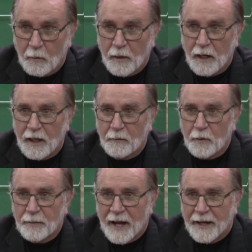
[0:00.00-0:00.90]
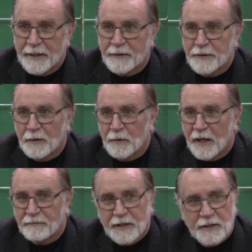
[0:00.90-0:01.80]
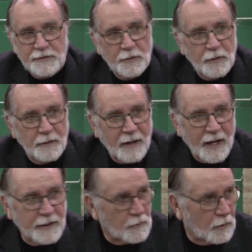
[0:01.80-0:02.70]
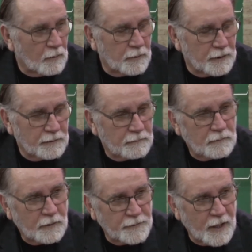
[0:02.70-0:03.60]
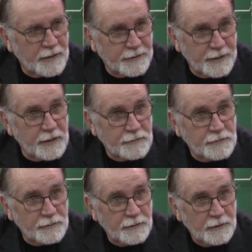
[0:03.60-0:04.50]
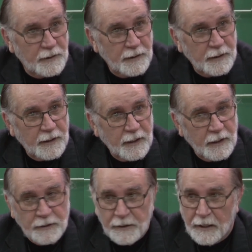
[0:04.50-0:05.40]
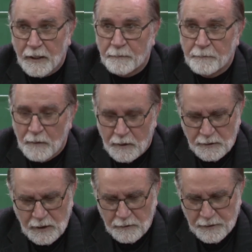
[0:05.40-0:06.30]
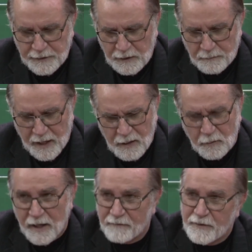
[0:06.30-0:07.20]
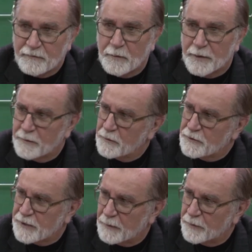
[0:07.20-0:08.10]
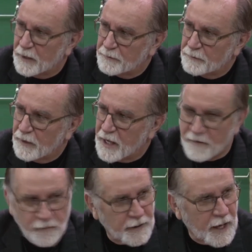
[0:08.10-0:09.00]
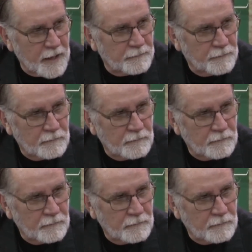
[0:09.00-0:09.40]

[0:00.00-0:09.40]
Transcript: Well, we're buying into, we have kids who really buy into what we are trying to teach. And, you know, the thing about it, we have different people step up every game.